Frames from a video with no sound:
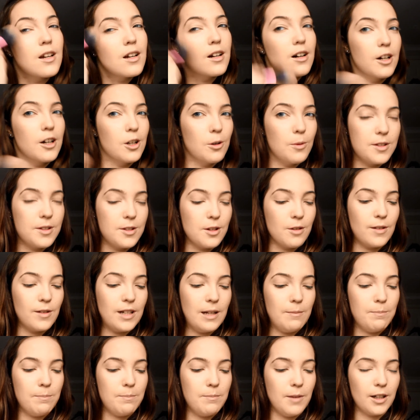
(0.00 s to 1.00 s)
I always do a
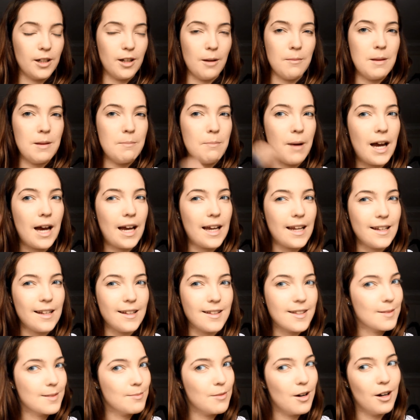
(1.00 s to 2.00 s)
really, like I'm in pain
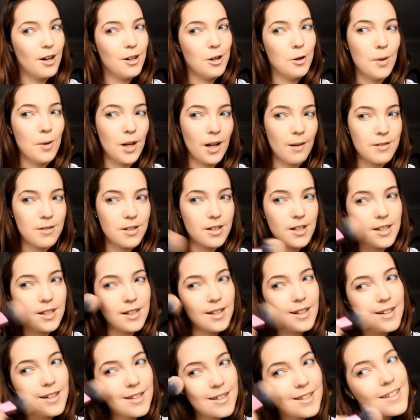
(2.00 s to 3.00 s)
smile when I'm doing
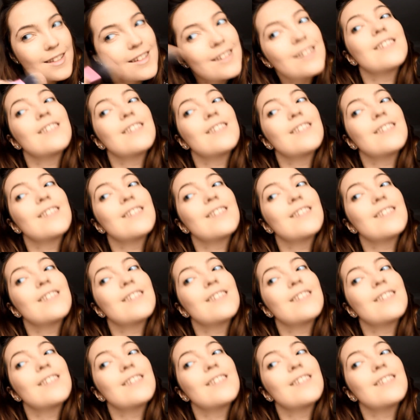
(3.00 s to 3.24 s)
this.